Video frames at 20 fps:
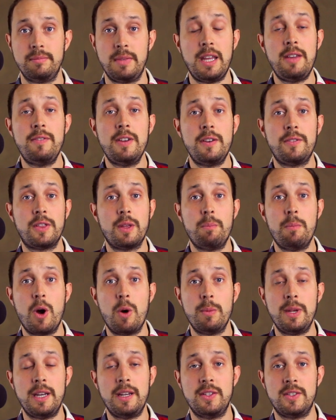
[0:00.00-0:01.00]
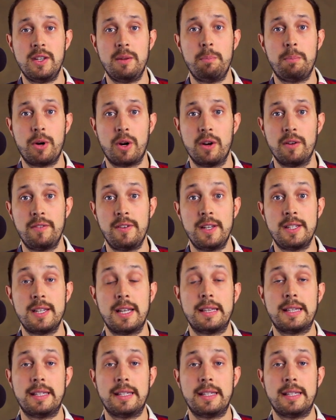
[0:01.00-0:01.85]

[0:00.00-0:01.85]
even if the moment is imperfect,